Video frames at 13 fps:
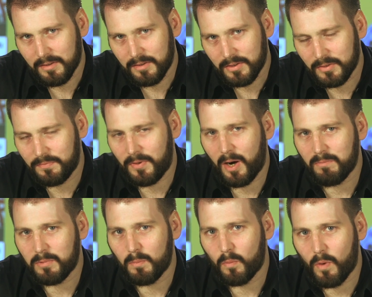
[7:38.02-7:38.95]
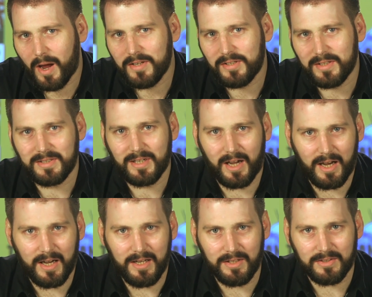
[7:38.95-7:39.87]
So far from rising
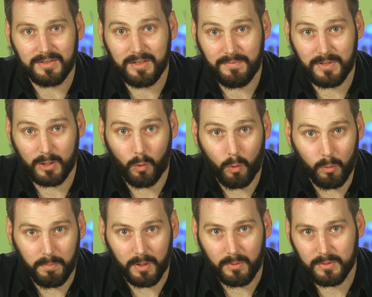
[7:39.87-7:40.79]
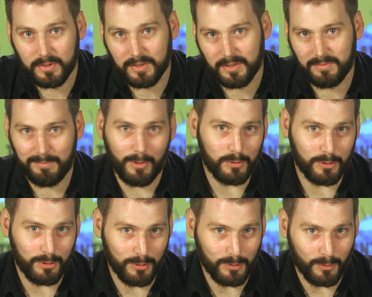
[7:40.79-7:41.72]
tides lifting all boats, as most
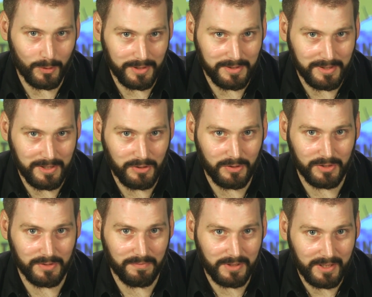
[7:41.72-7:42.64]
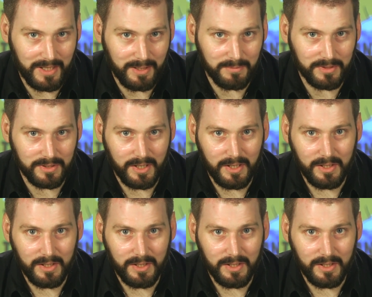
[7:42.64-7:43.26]
news organizations have claimed,